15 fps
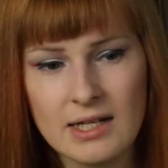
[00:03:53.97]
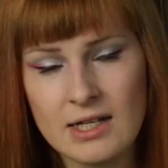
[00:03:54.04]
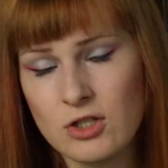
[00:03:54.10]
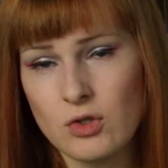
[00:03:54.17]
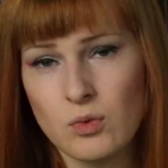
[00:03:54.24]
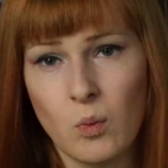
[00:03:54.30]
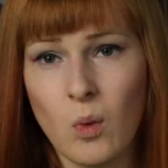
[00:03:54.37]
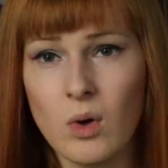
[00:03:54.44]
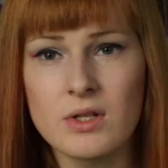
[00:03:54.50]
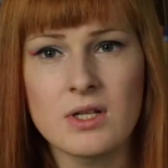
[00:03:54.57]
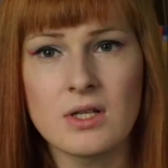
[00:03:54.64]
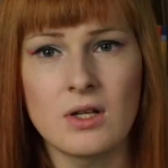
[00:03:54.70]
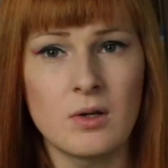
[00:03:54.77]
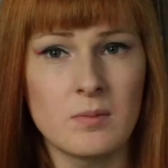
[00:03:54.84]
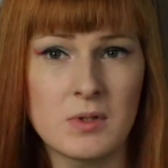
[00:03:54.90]
It just
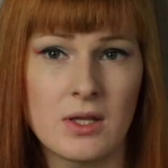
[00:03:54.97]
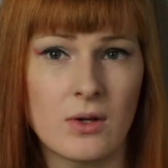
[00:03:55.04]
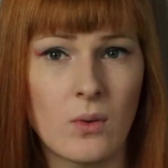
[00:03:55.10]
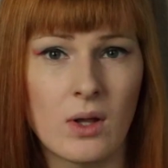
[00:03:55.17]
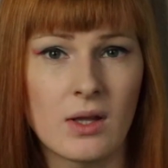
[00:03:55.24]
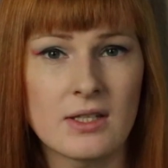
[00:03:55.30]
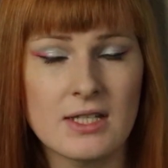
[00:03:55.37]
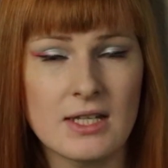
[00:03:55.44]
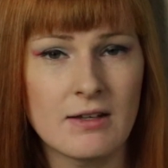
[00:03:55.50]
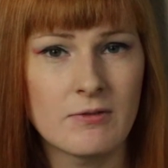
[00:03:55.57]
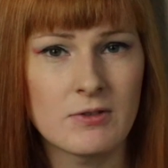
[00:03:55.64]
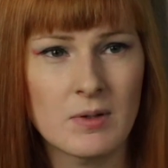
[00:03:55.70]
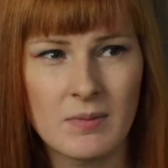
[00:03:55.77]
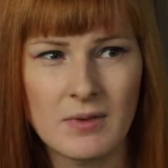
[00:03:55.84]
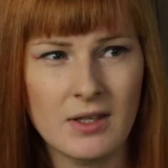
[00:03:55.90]
wasn't up to the quality of
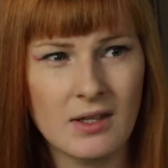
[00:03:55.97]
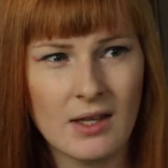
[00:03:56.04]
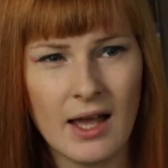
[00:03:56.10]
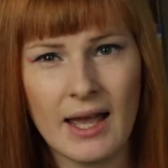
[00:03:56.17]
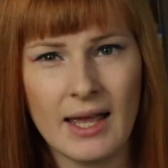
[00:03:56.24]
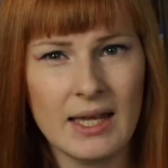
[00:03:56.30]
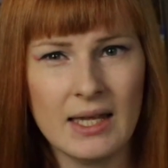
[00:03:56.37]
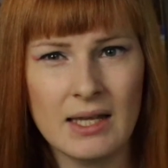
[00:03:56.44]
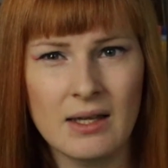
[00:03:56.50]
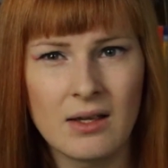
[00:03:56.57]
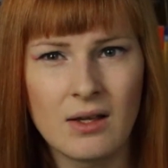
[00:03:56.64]
something that I